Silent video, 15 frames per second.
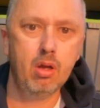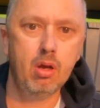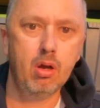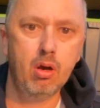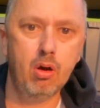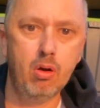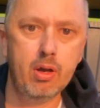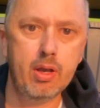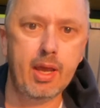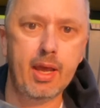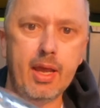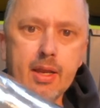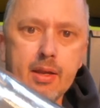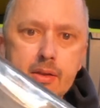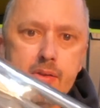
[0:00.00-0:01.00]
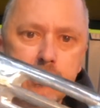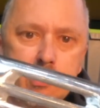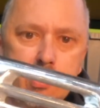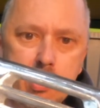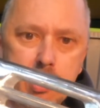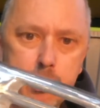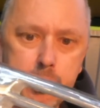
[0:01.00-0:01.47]
Okay,
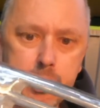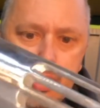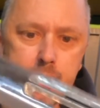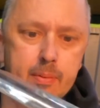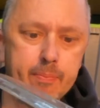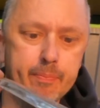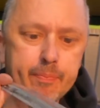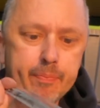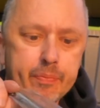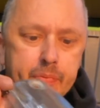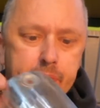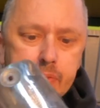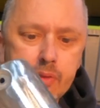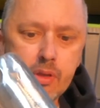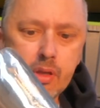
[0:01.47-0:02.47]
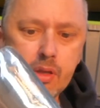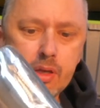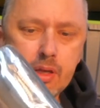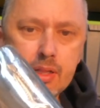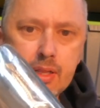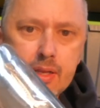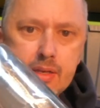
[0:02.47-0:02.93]
so here we are,
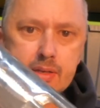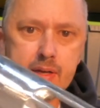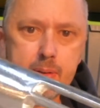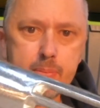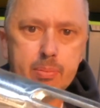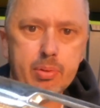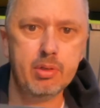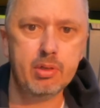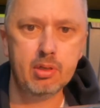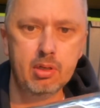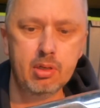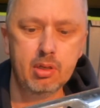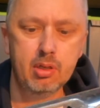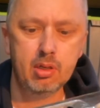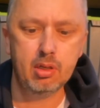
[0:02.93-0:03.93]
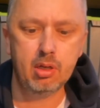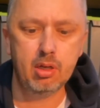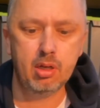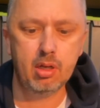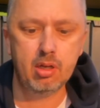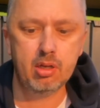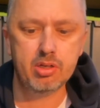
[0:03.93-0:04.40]
cleaned up,
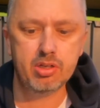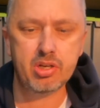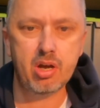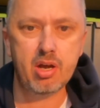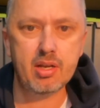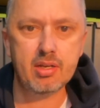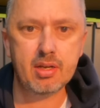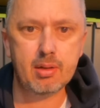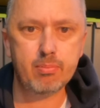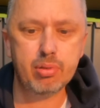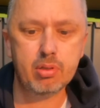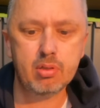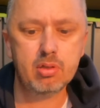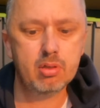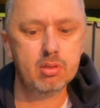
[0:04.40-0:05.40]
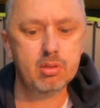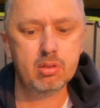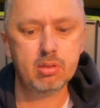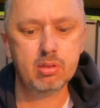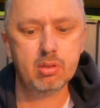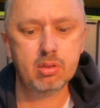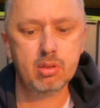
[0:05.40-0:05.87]
shined up,
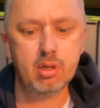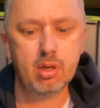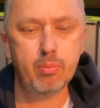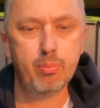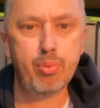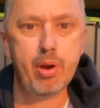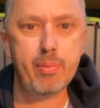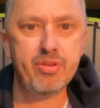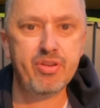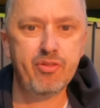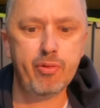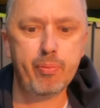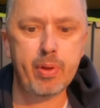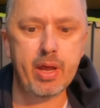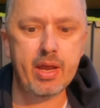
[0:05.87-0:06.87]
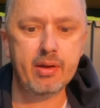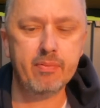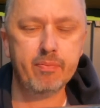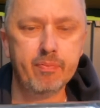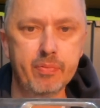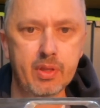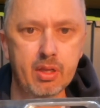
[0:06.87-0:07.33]
prepped for paint.
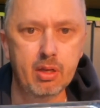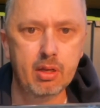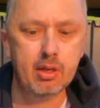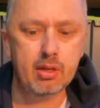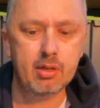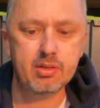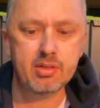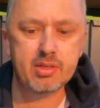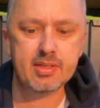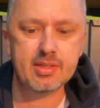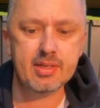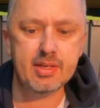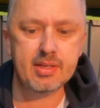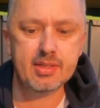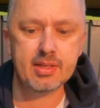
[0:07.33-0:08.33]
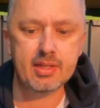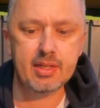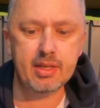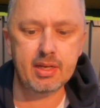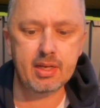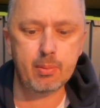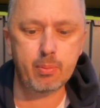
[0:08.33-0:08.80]
Just need to
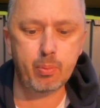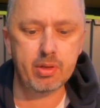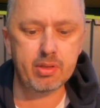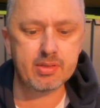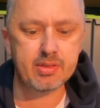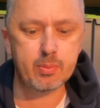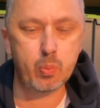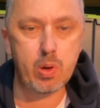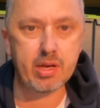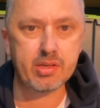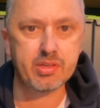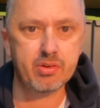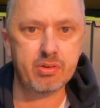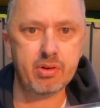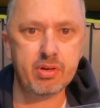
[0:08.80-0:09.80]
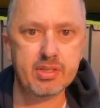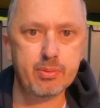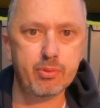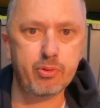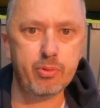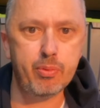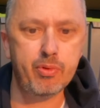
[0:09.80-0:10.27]
clean up with some wax and grease
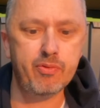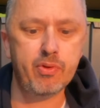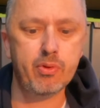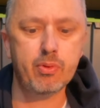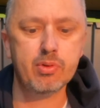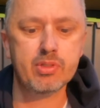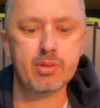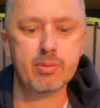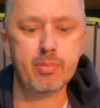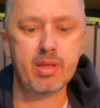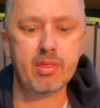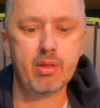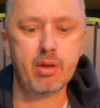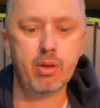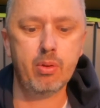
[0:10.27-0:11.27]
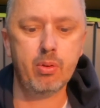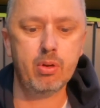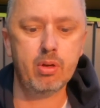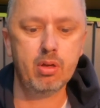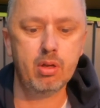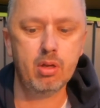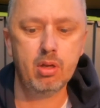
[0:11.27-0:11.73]
remover or some metho
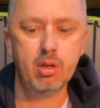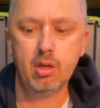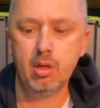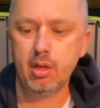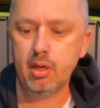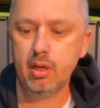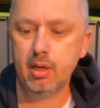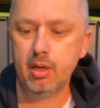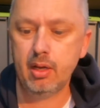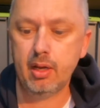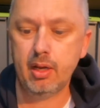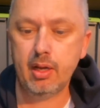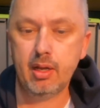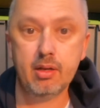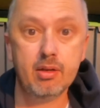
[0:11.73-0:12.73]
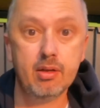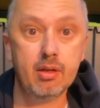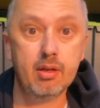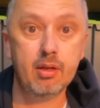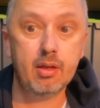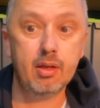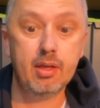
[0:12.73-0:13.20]
and
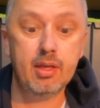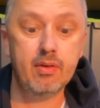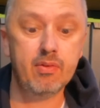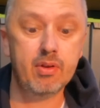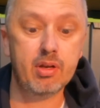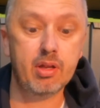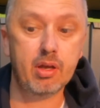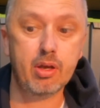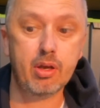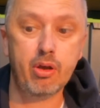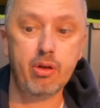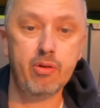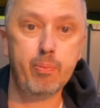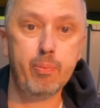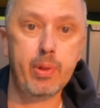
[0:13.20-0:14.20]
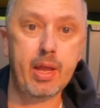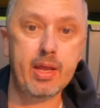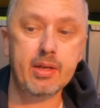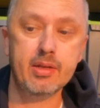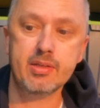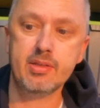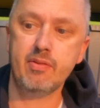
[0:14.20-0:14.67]
give it a coat of
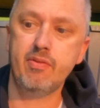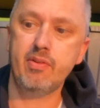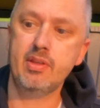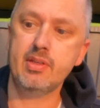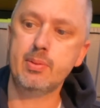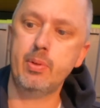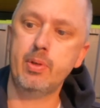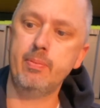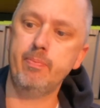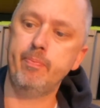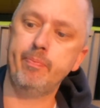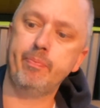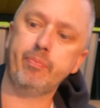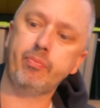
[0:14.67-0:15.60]
paint. So for this one,